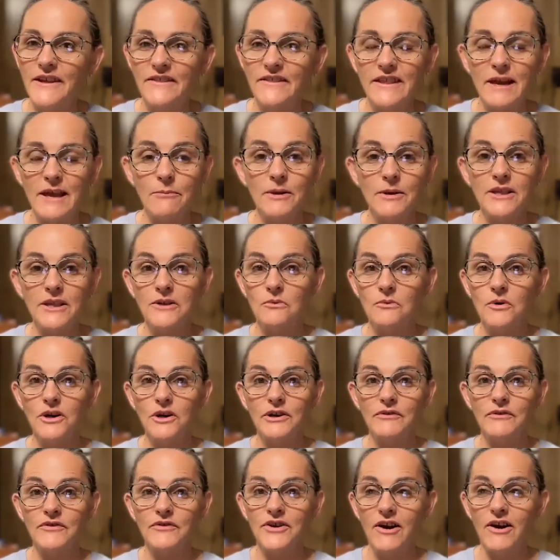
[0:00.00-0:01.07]
Let that be the
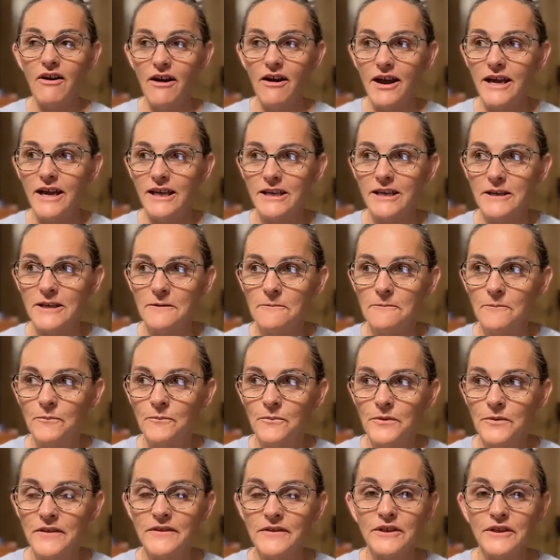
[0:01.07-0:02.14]
Word of God
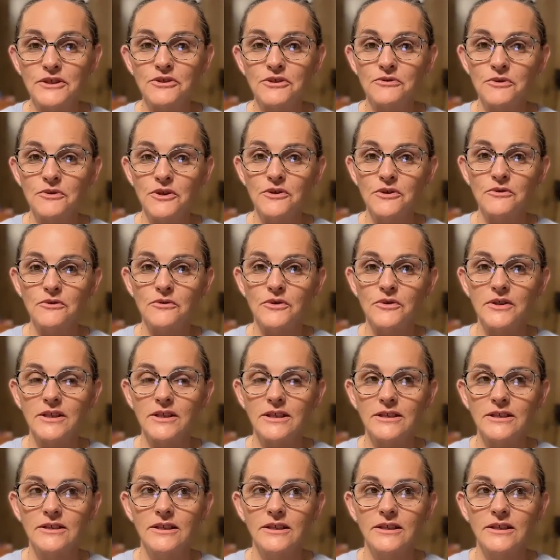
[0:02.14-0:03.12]
the truth.